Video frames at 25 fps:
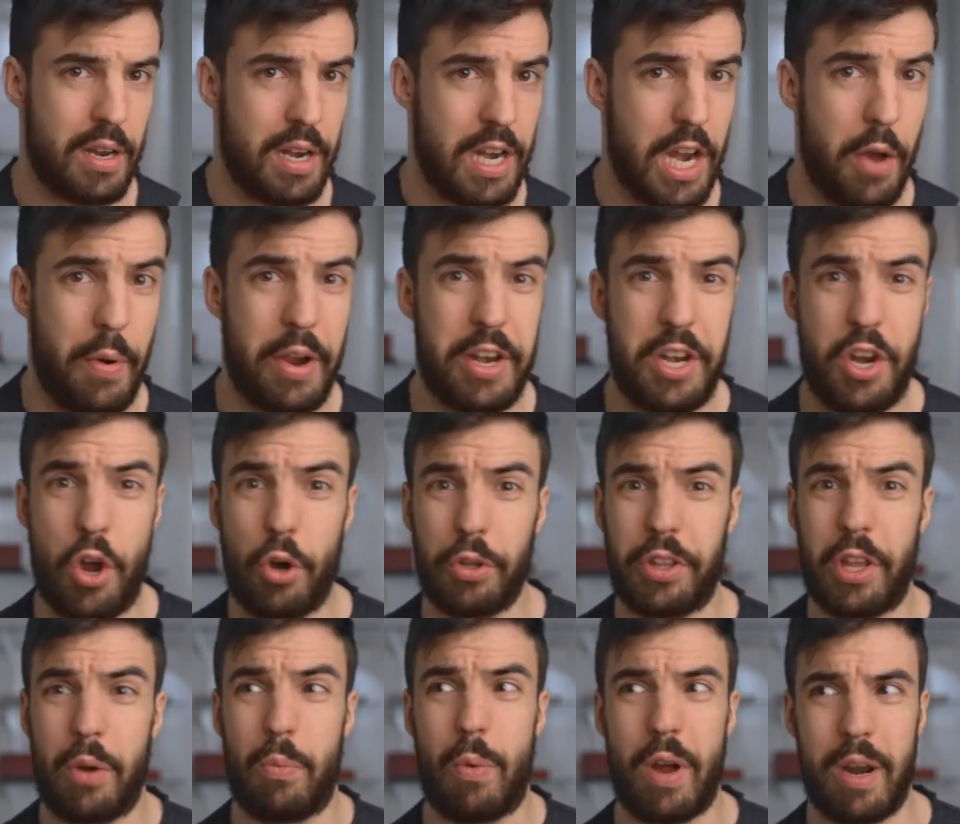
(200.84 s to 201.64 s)
Now I know
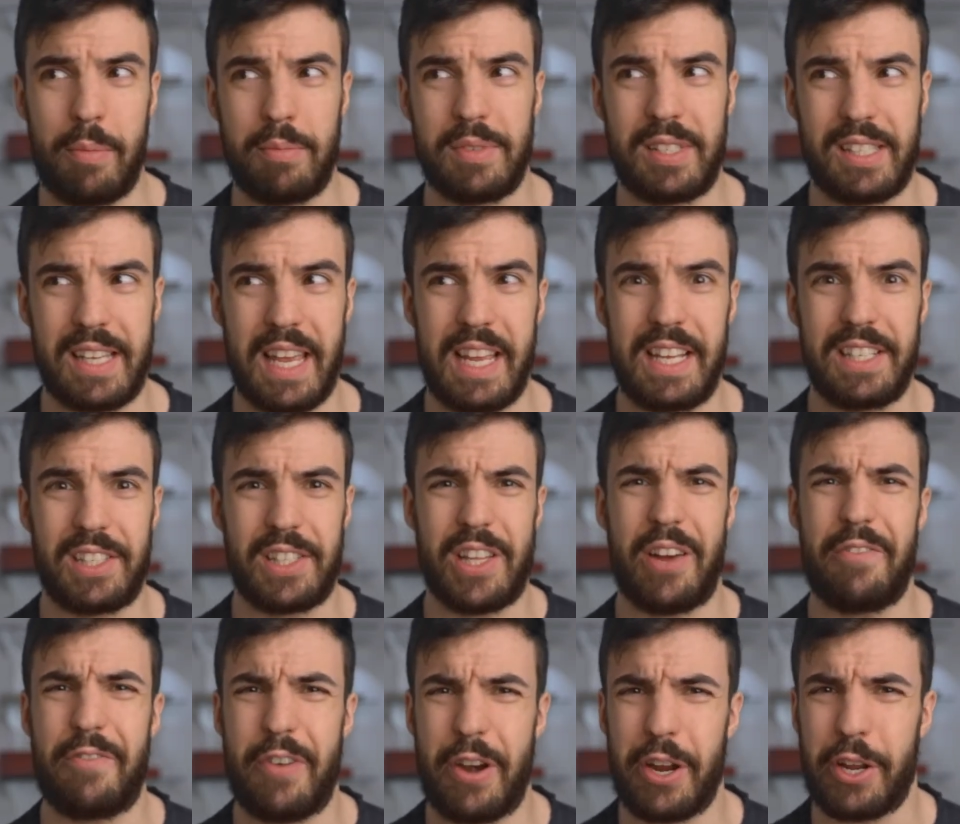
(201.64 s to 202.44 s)
that what I'm saying is
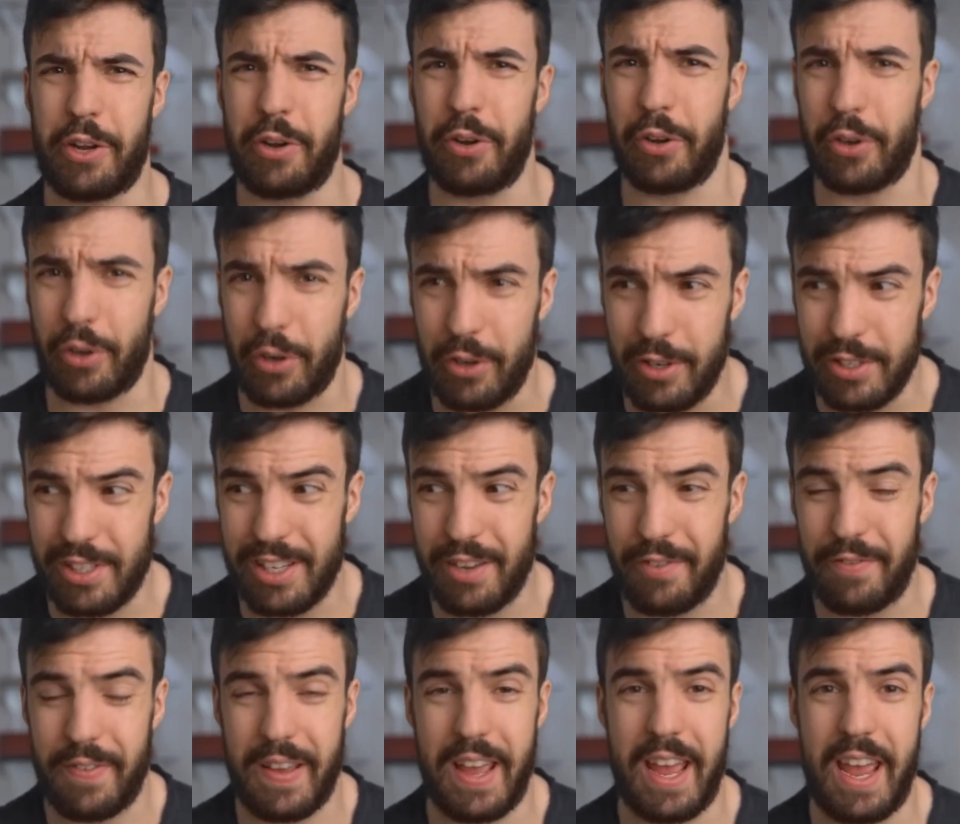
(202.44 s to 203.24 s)
not very
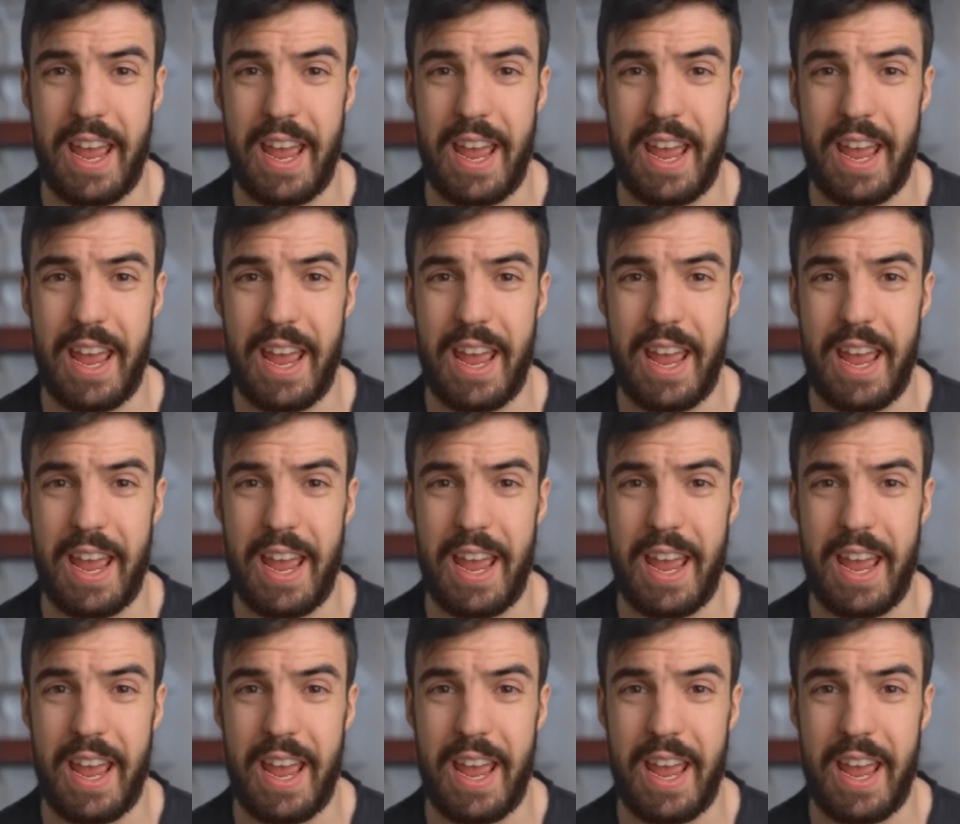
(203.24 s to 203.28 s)
conclusive,